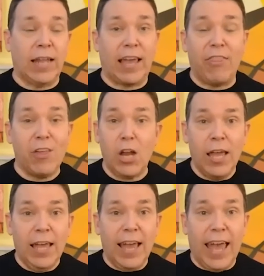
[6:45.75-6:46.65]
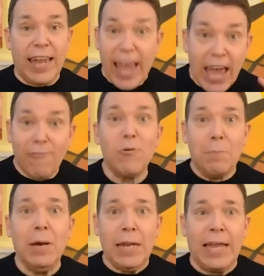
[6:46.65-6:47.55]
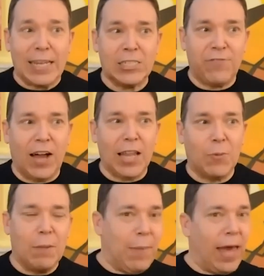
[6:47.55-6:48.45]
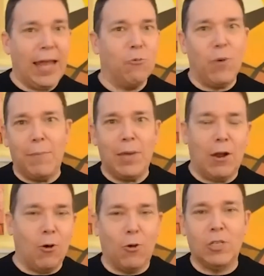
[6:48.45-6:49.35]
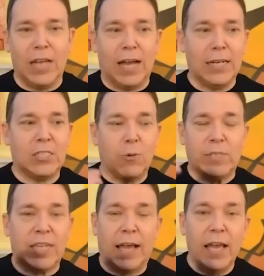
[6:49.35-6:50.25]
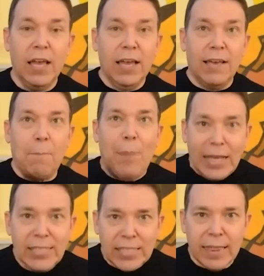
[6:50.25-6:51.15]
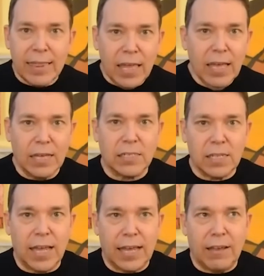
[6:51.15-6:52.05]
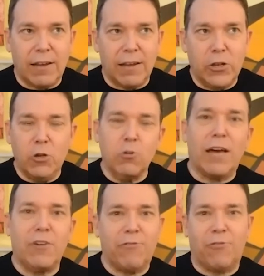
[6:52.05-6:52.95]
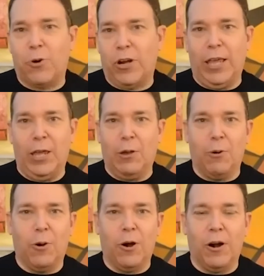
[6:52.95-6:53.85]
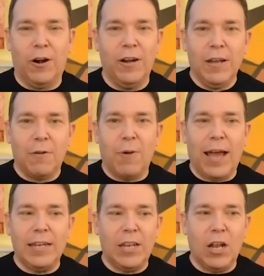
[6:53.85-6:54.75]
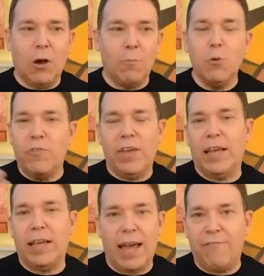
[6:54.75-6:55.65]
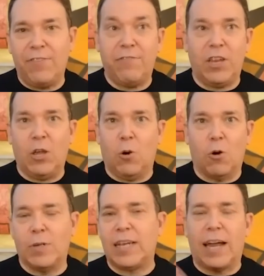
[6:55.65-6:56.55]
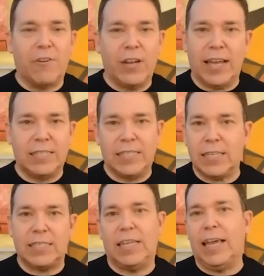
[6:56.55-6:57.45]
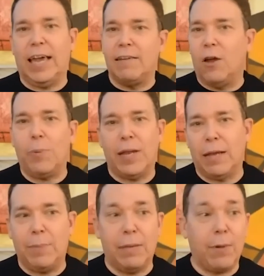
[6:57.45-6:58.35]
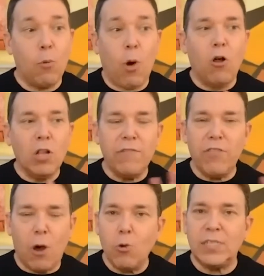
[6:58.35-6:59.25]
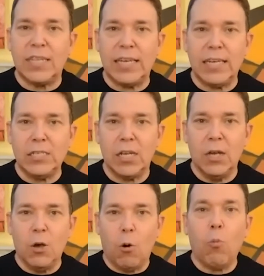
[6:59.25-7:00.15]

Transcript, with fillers: Like there, and everybody has to follow it men women old young so it's like basic things like new love at 40 or right you know moving at 50 or retiring at 60 and opening a bnp all of those things